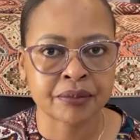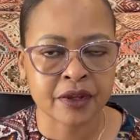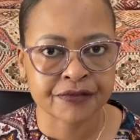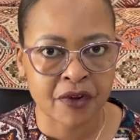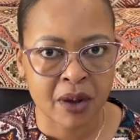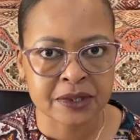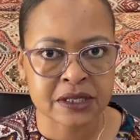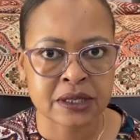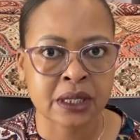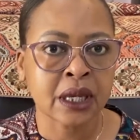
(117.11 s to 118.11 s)

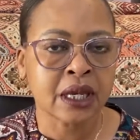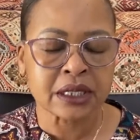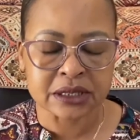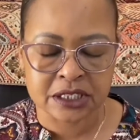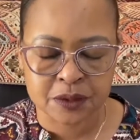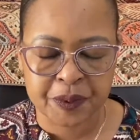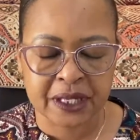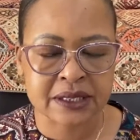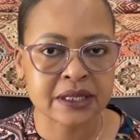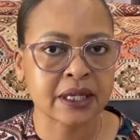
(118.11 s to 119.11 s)
pharmacy
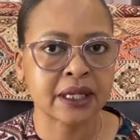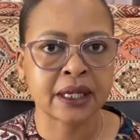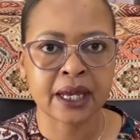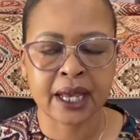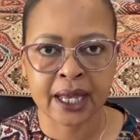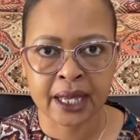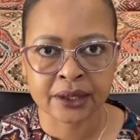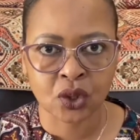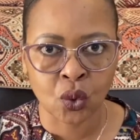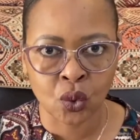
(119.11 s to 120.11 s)
dispensing and
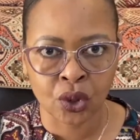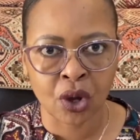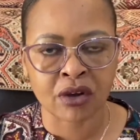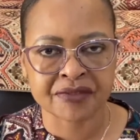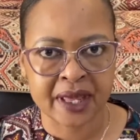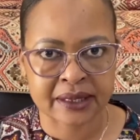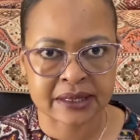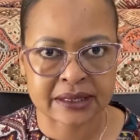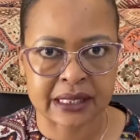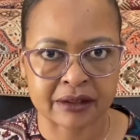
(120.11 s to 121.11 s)
all of that
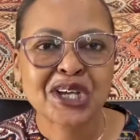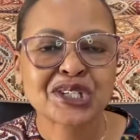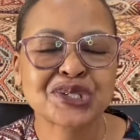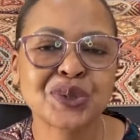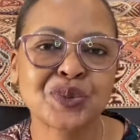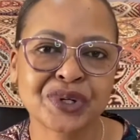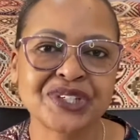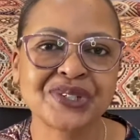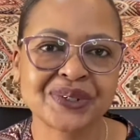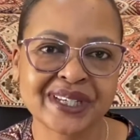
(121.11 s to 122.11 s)
stuff. So what do
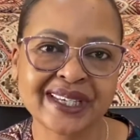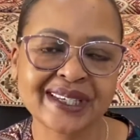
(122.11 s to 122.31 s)
you need